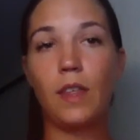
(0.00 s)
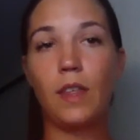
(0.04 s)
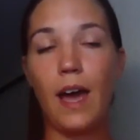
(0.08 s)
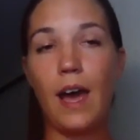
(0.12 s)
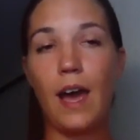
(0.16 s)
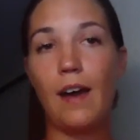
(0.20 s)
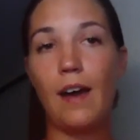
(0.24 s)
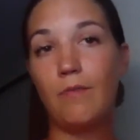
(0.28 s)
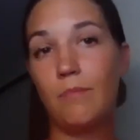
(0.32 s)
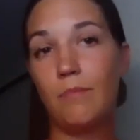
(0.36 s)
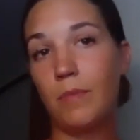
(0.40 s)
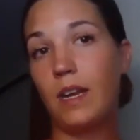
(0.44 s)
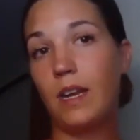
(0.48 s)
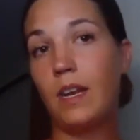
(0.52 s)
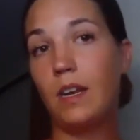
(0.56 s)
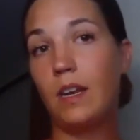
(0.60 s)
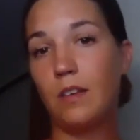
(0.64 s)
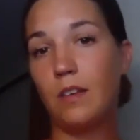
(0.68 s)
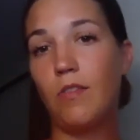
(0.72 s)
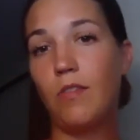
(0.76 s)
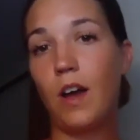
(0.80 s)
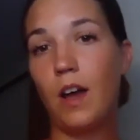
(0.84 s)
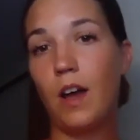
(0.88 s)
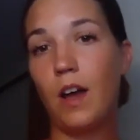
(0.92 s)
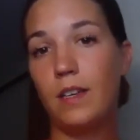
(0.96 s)
there haven't been
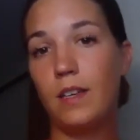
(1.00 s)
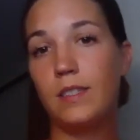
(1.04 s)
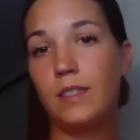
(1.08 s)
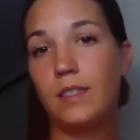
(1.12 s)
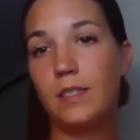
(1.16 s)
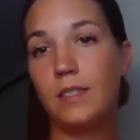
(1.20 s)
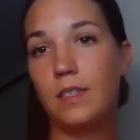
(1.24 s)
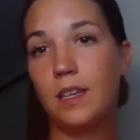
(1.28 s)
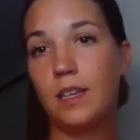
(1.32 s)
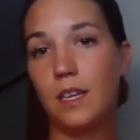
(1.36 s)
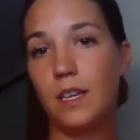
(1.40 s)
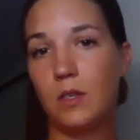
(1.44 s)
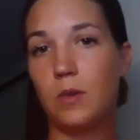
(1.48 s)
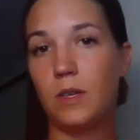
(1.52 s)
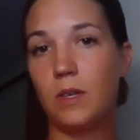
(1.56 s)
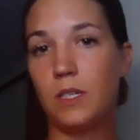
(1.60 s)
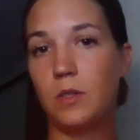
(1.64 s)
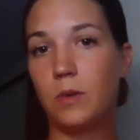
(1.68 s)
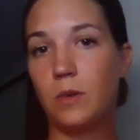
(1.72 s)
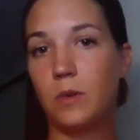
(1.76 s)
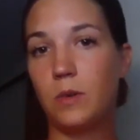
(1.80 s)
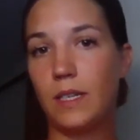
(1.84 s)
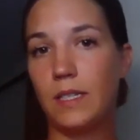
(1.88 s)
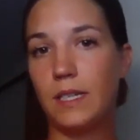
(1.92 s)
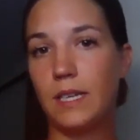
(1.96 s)
any fires in
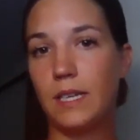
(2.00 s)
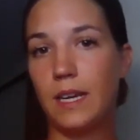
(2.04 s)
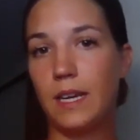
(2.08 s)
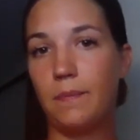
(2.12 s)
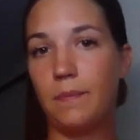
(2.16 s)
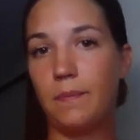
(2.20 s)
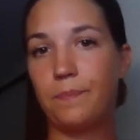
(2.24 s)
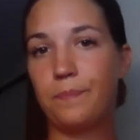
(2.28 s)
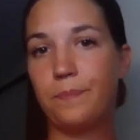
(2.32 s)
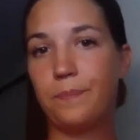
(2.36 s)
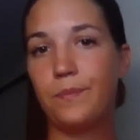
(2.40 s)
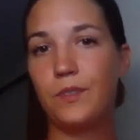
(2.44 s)
2020.